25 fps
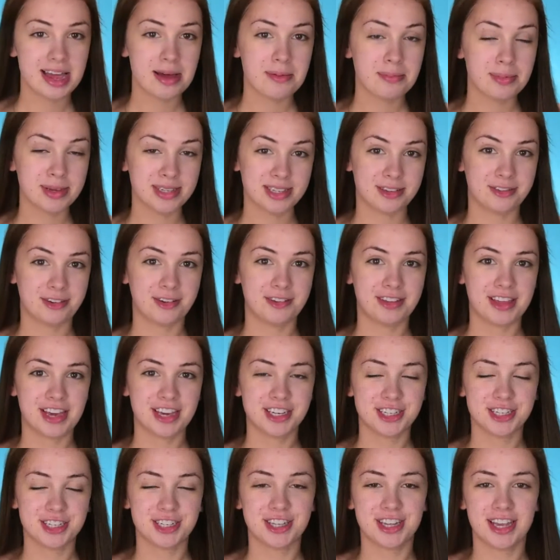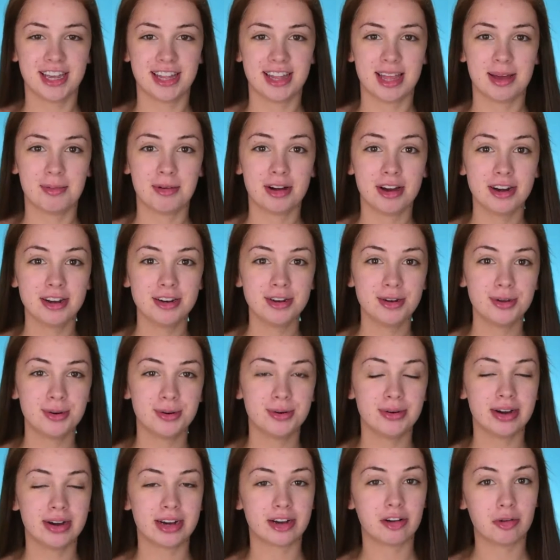up is the foundation, and I'm gonna
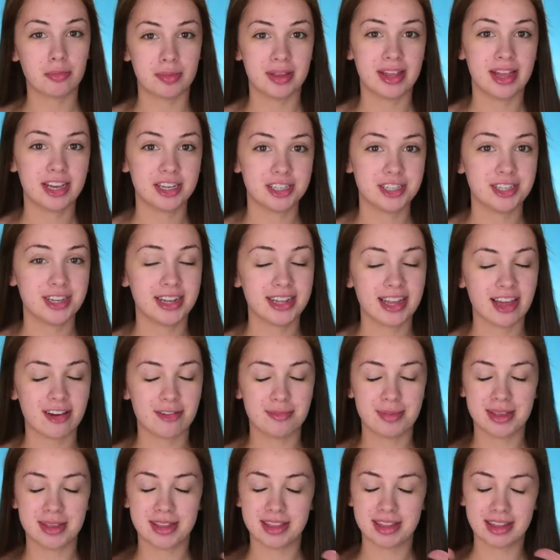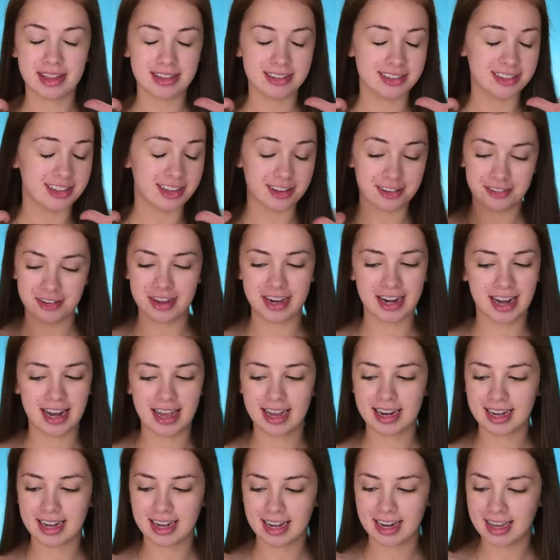do a combination that I've been loving
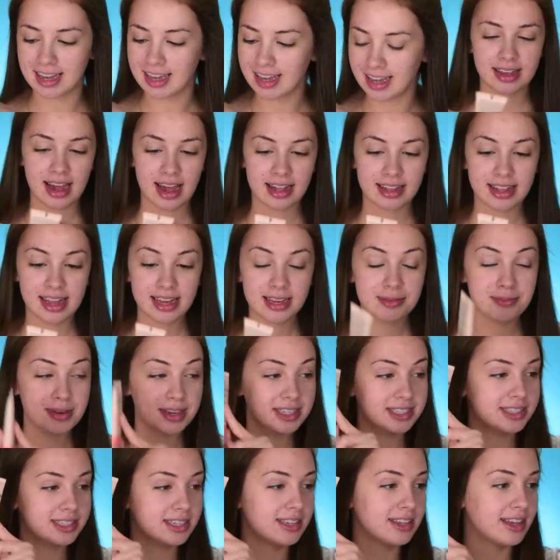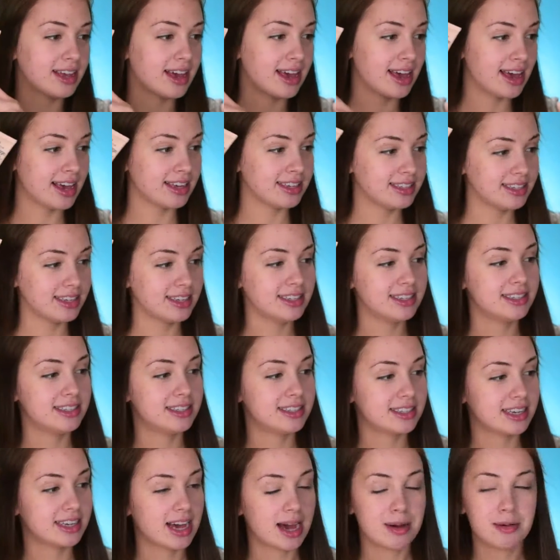lately. I like mixing the
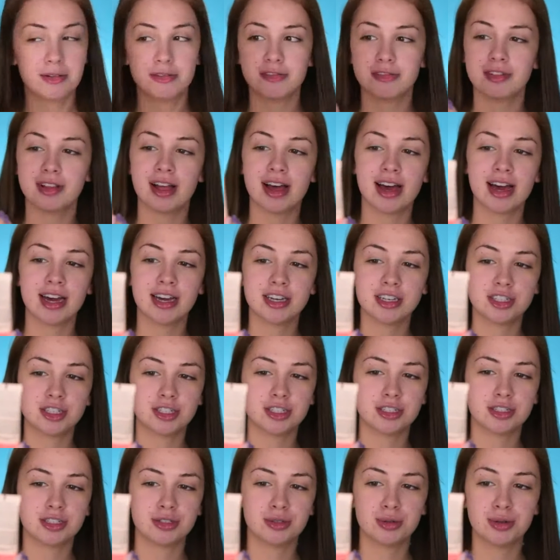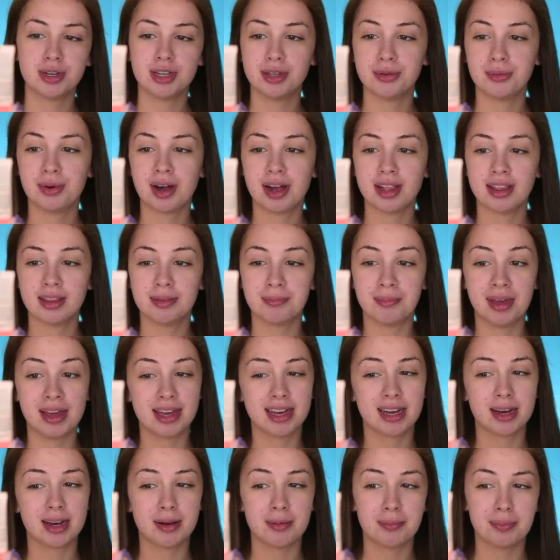Essence Camouflage 2-in-1
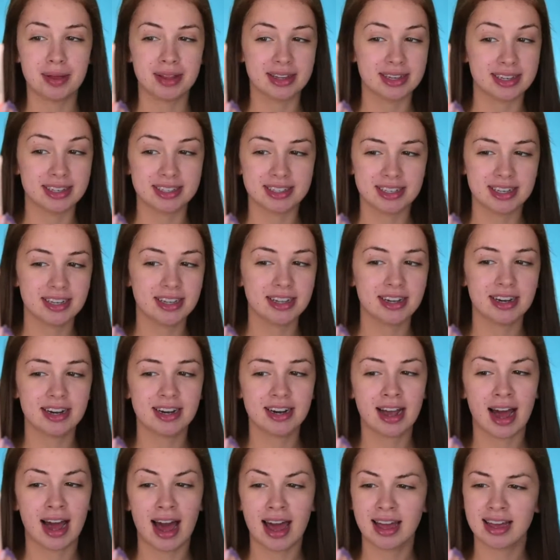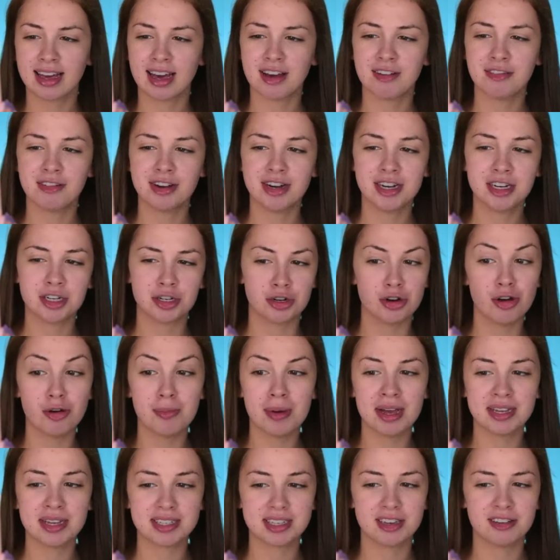makeup and concealer, high coverage, no
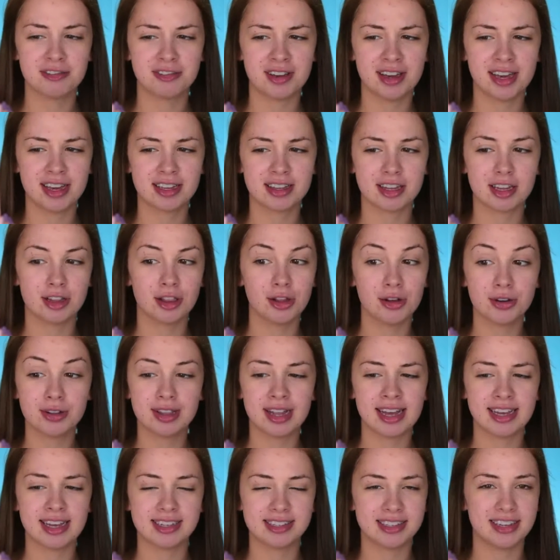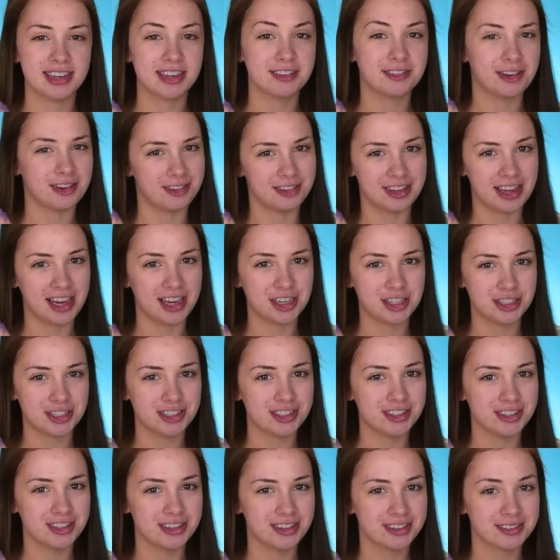mask effect, long lasting
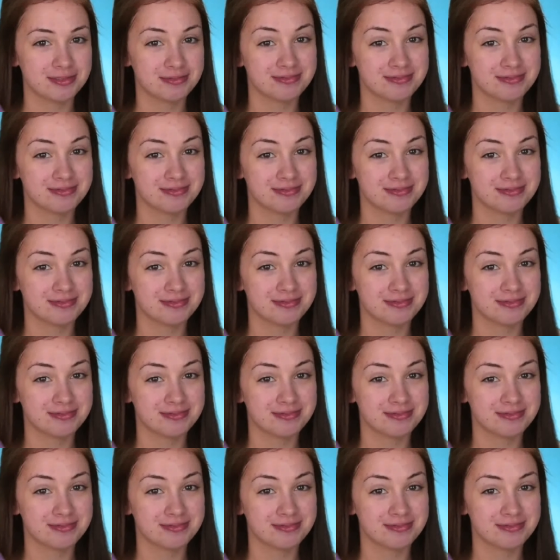foundation.